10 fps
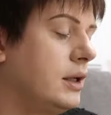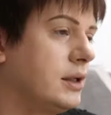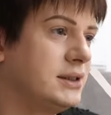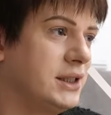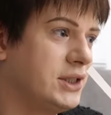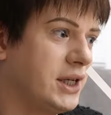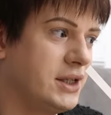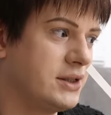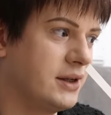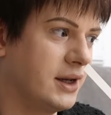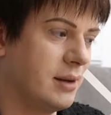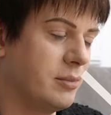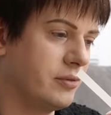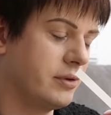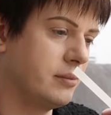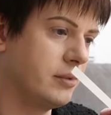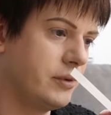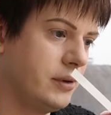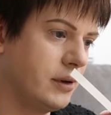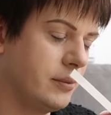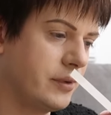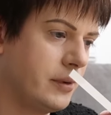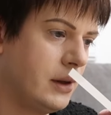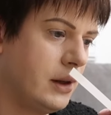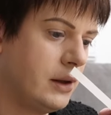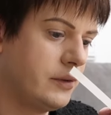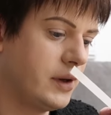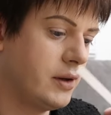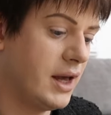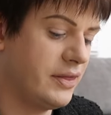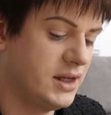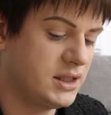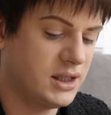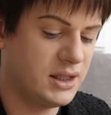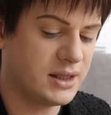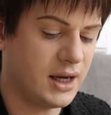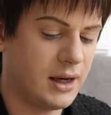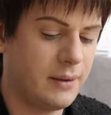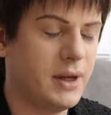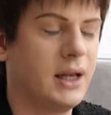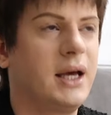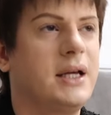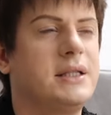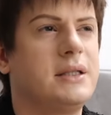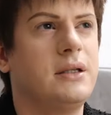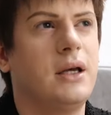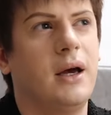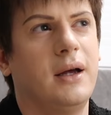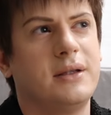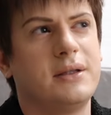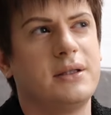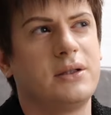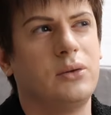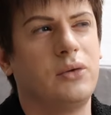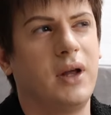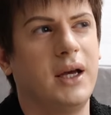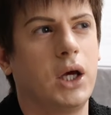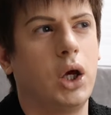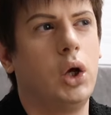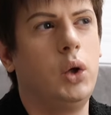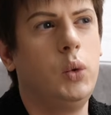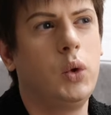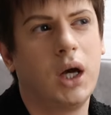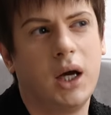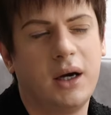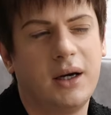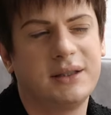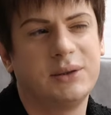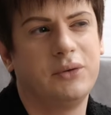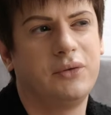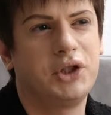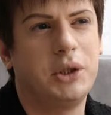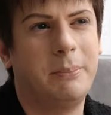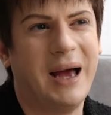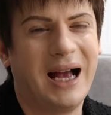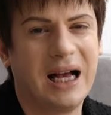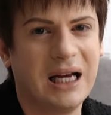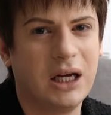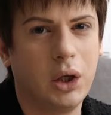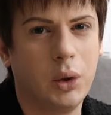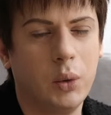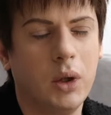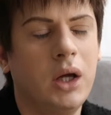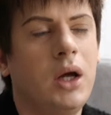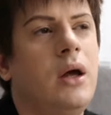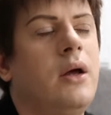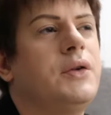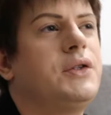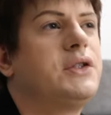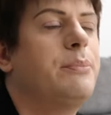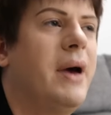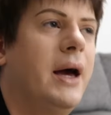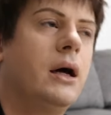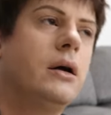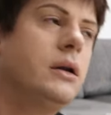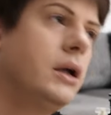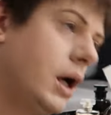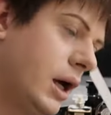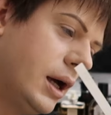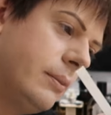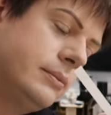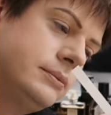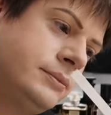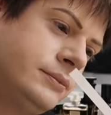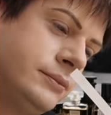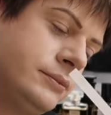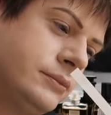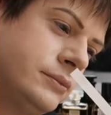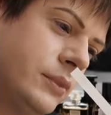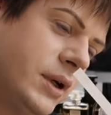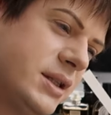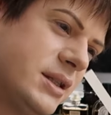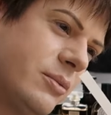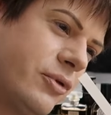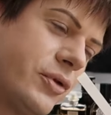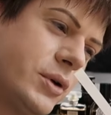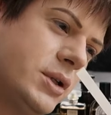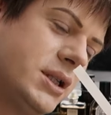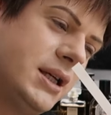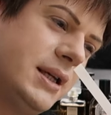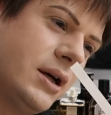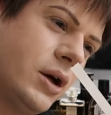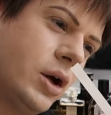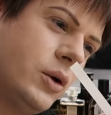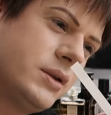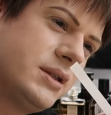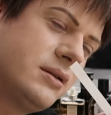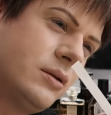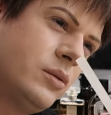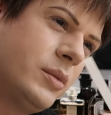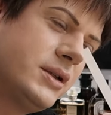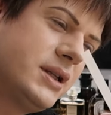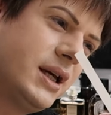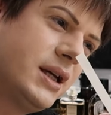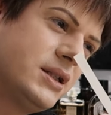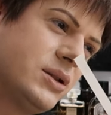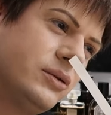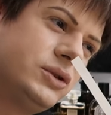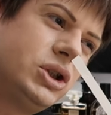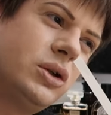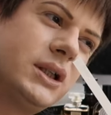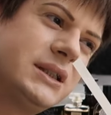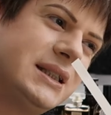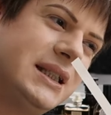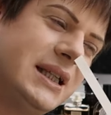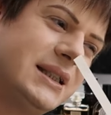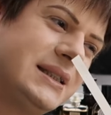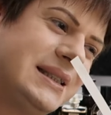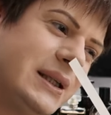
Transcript: because they changed the name of them a few times. So yeah, this is like a sort of like hookah, sort of tobacco smell with some fruity notes, almost like a sort of chocolatiness